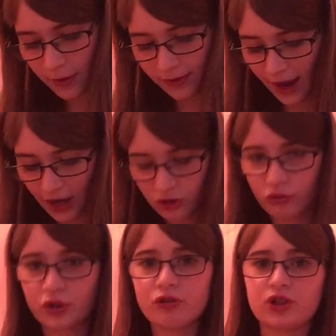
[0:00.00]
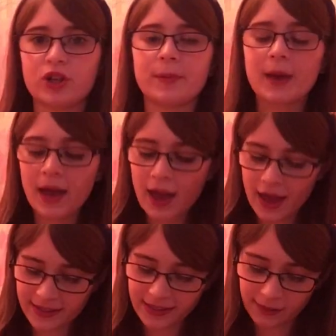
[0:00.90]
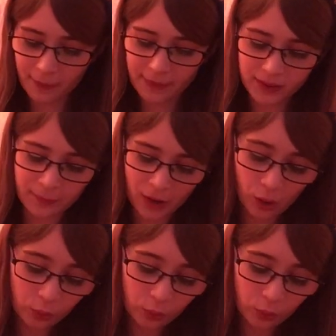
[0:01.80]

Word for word: with actual YouTube until I'm a little bit